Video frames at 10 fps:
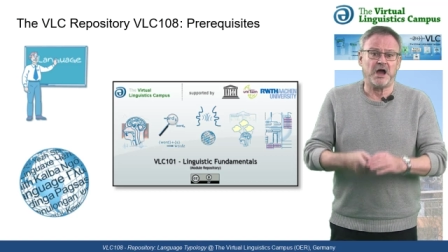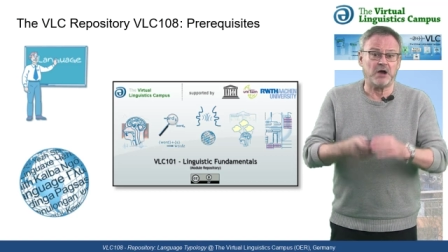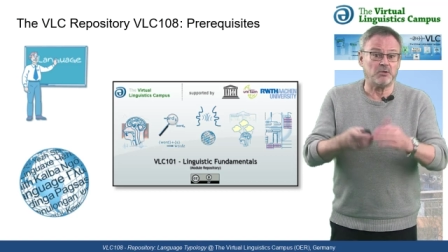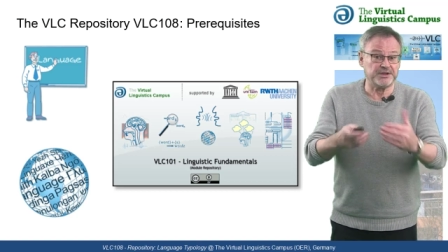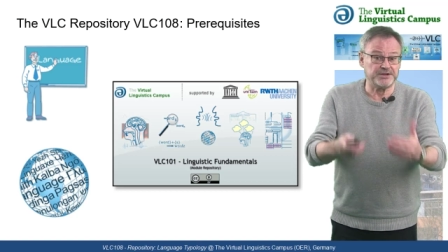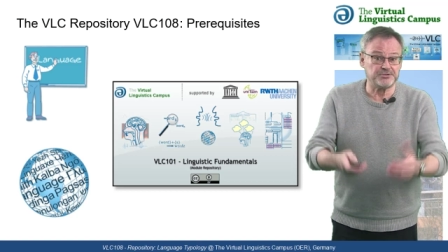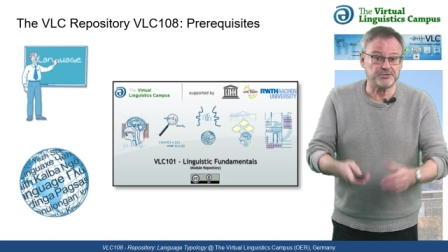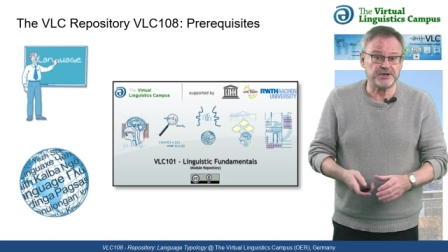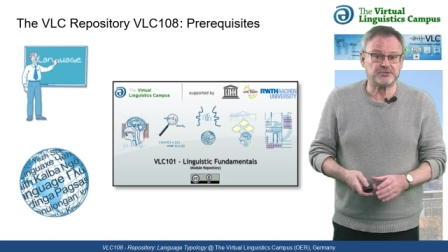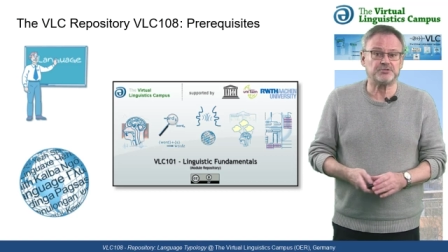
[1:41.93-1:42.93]
our
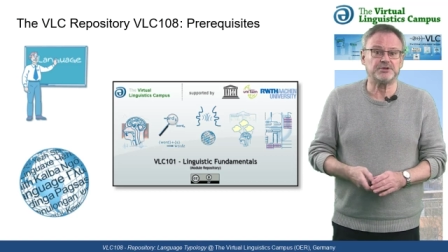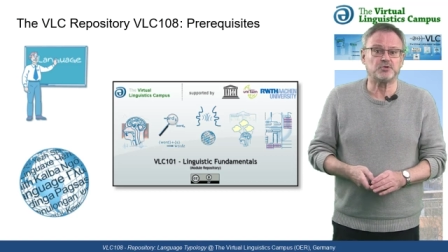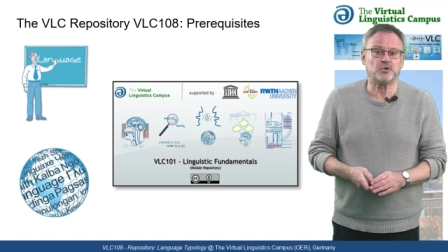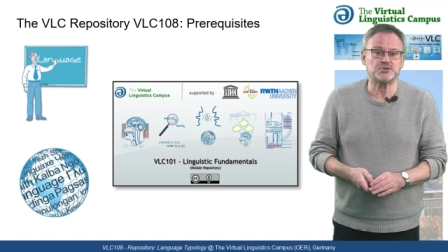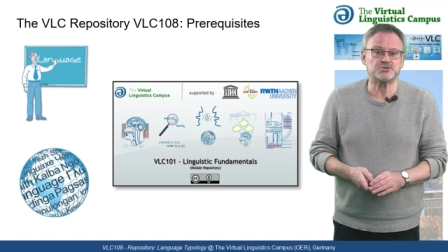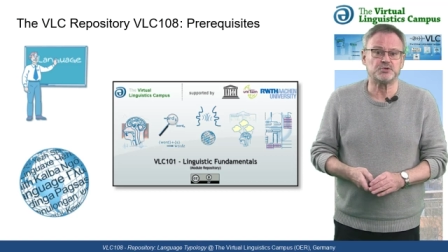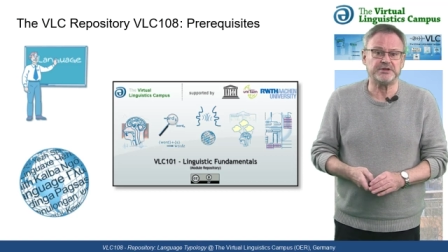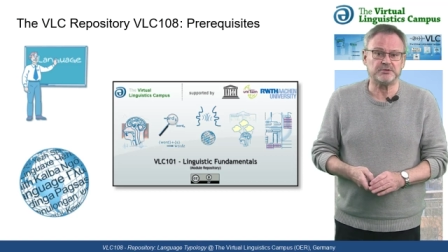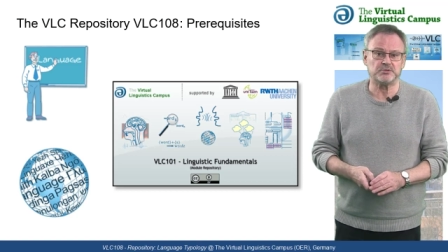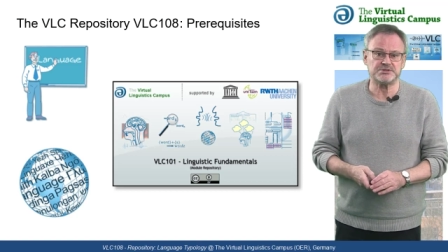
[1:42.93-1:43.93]
introductory course to
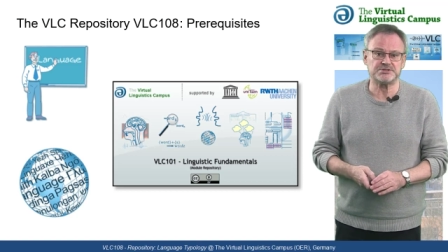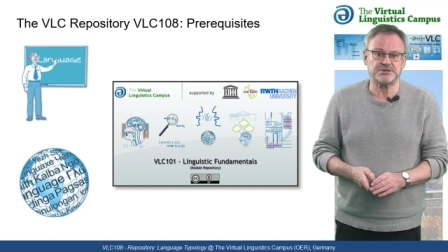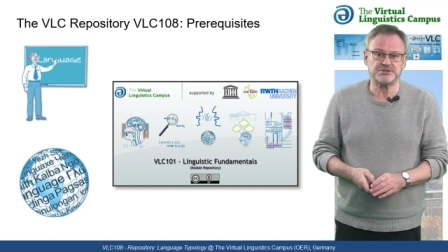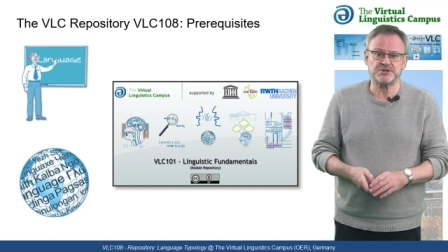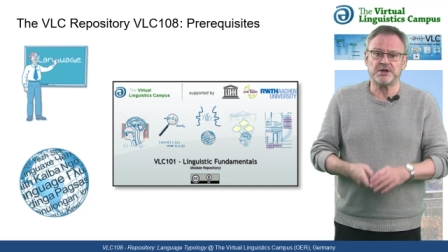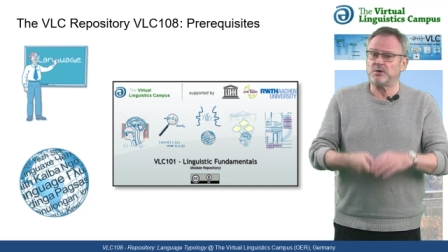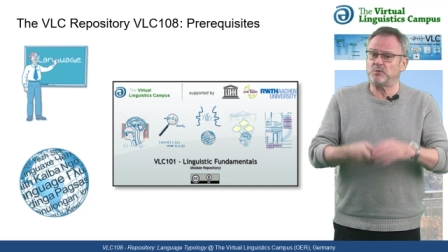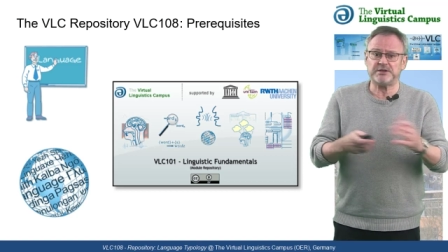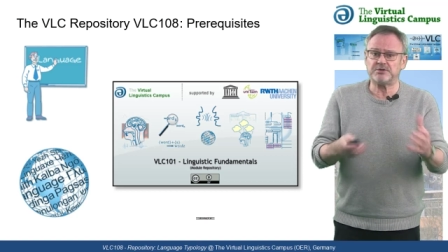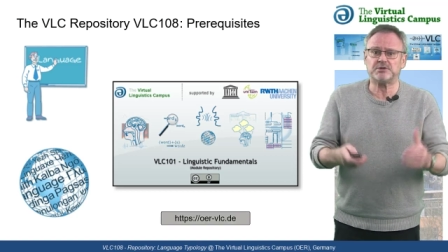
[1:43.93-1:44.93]
linguistics,
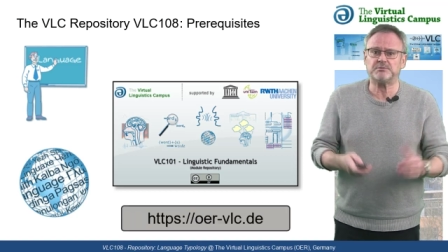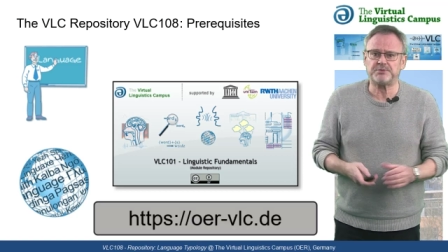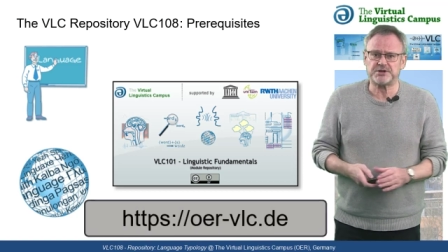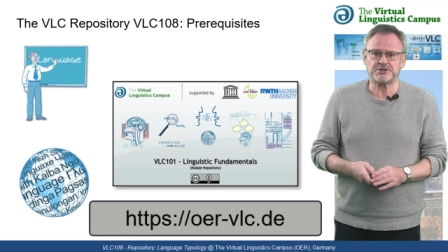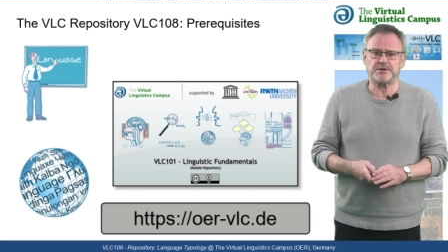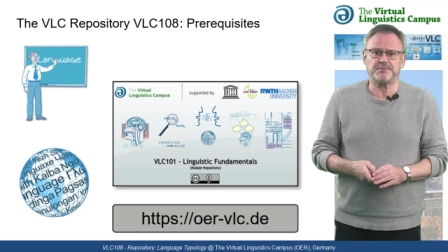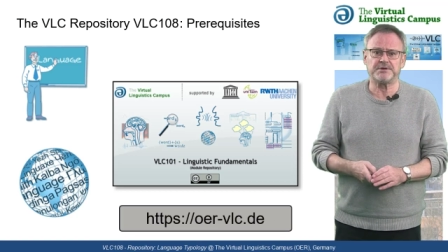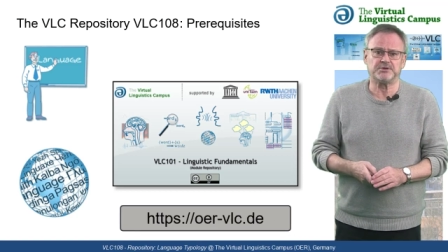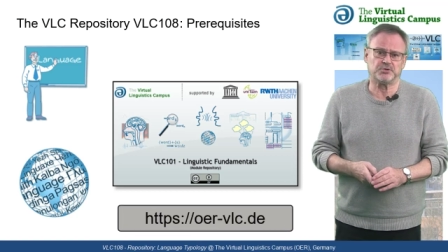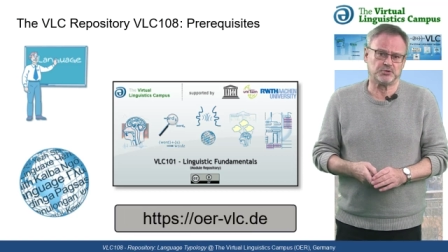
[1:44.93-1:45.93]
where you can brush up
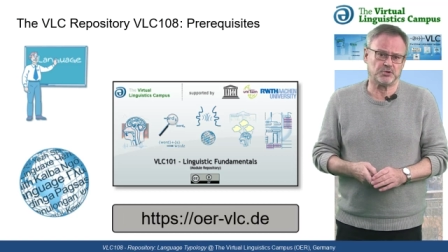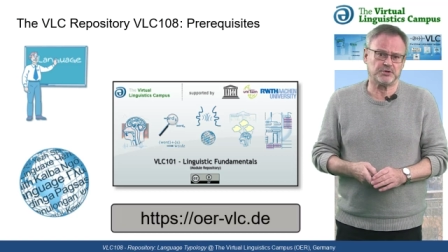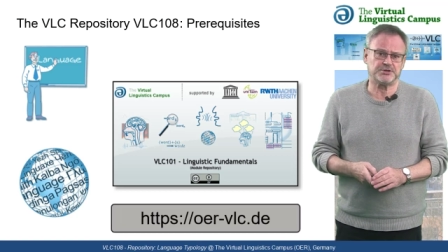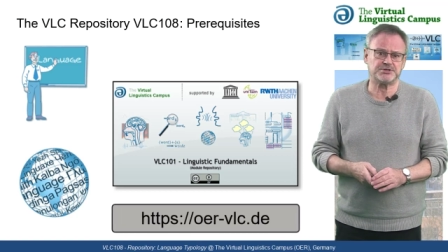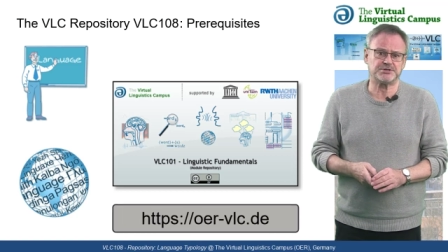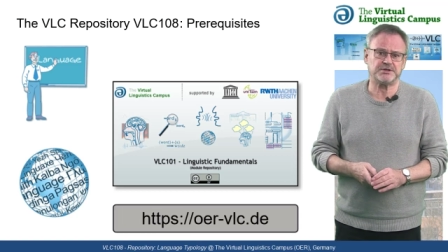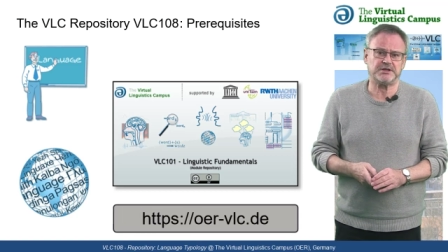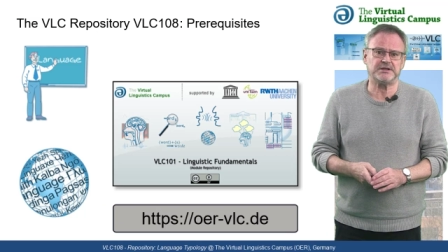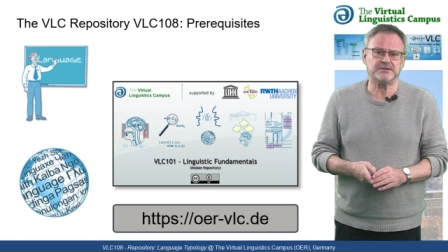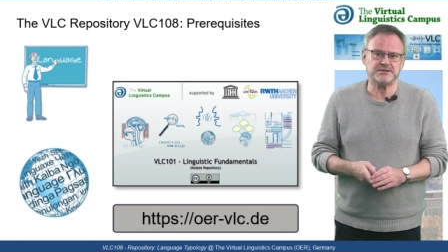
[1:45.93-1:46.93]
your knowledge
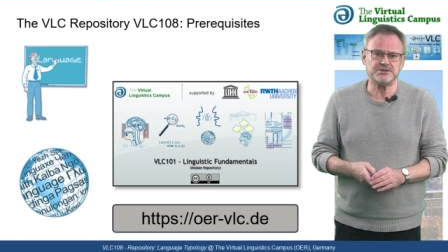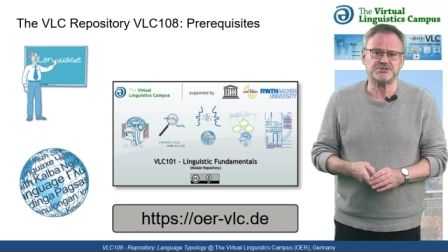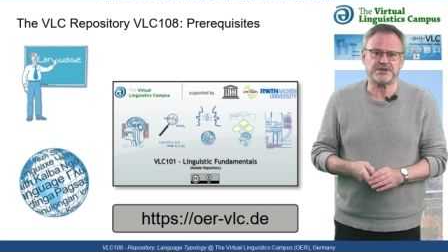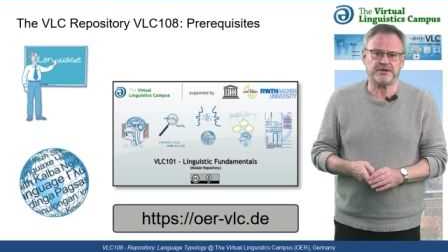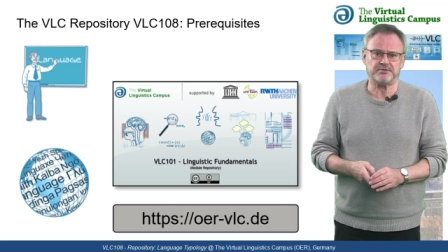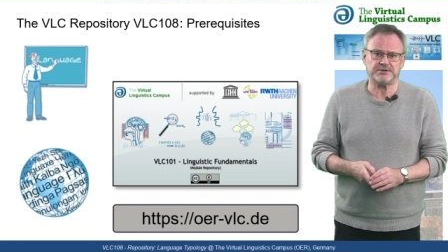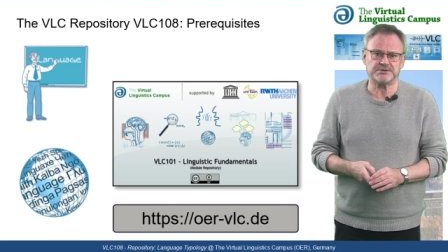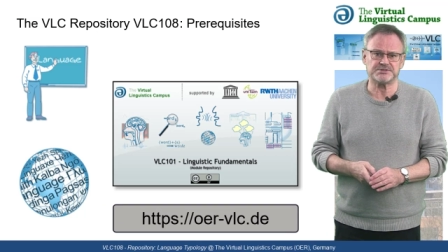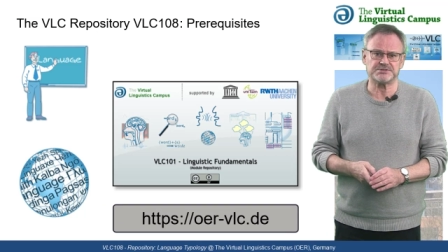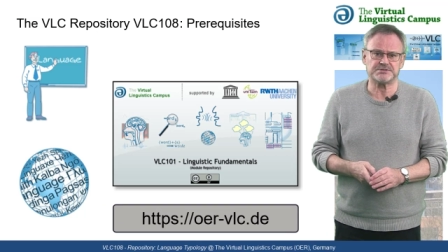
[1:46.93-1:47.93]
in these
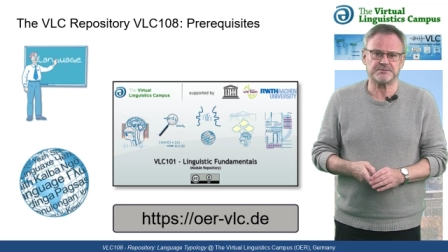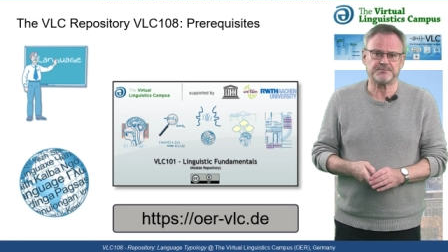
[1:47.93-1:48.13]
areas.